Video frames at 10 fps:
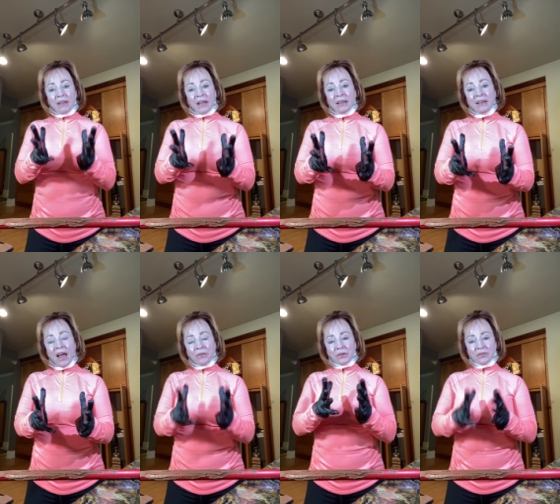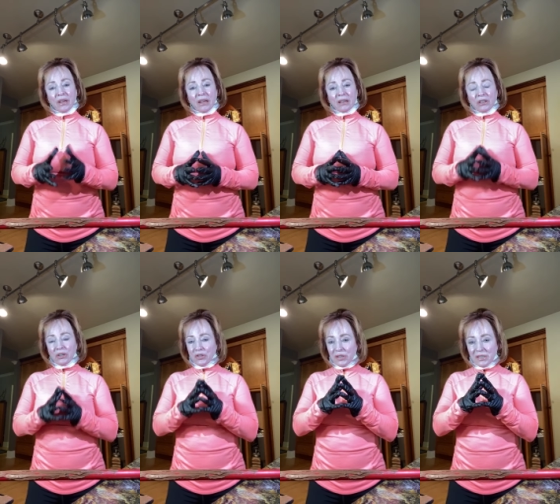Another thing
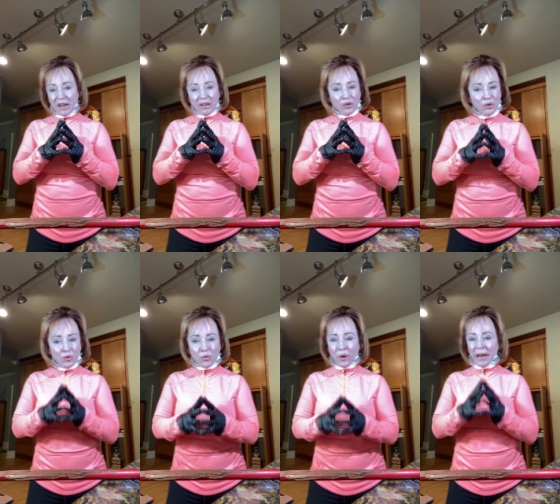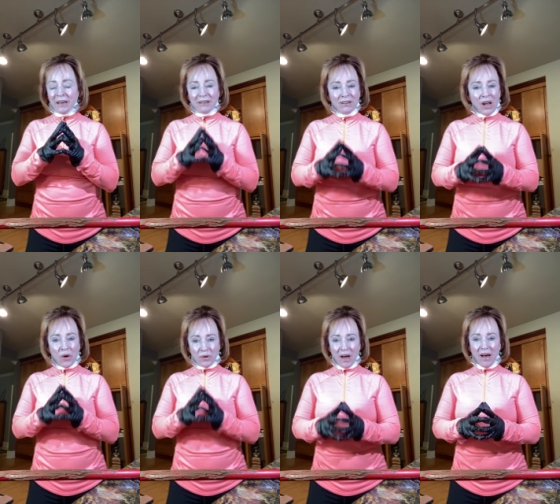you should take great
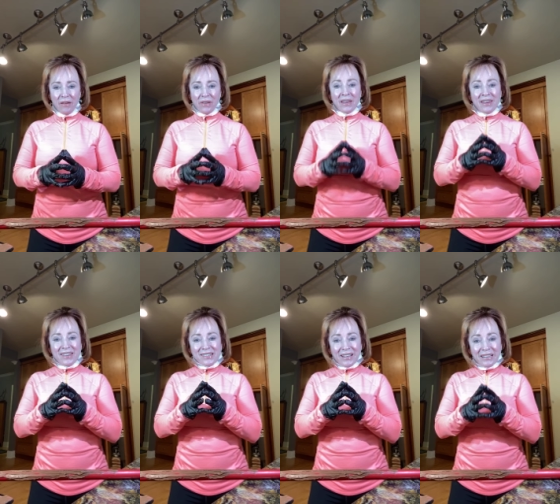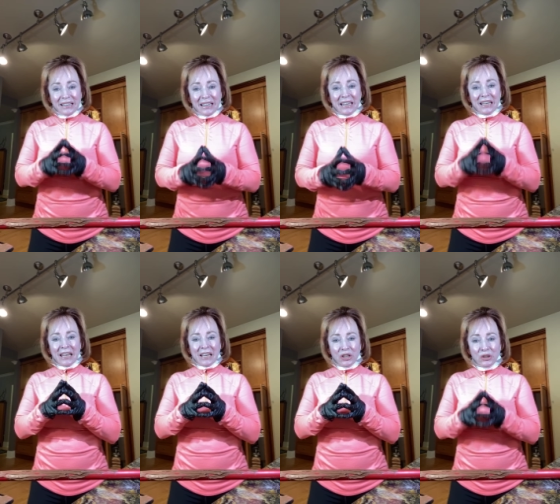note of is
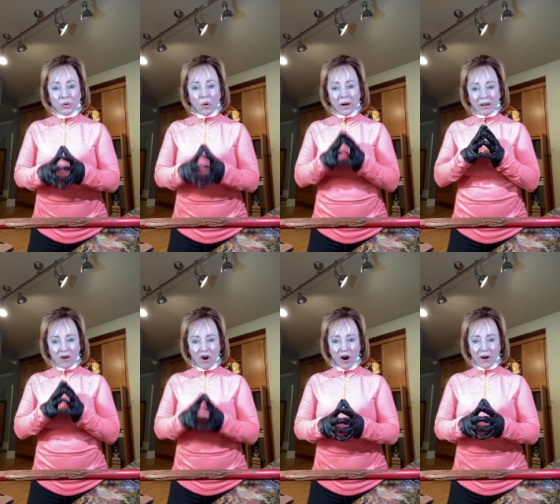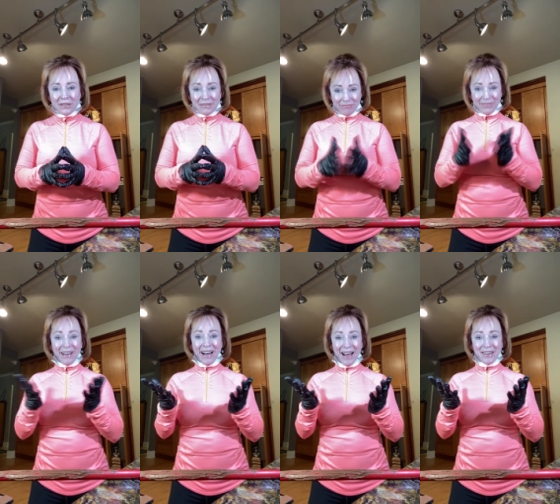cleaning your cart.
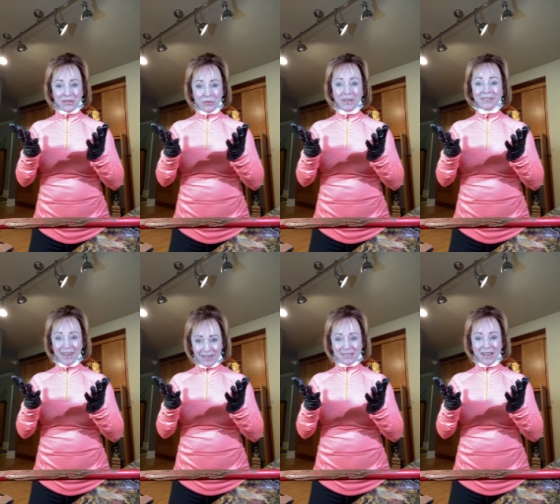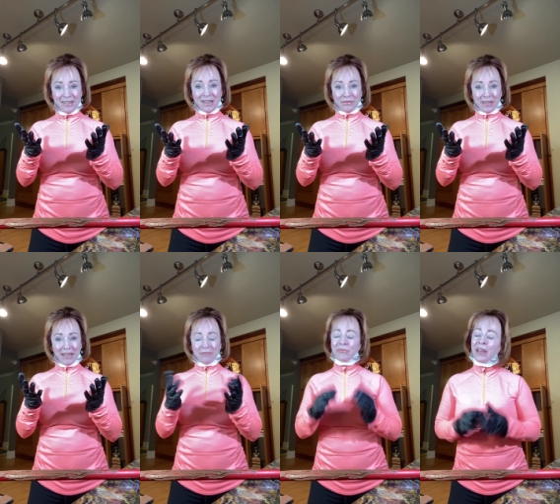I do it excessively.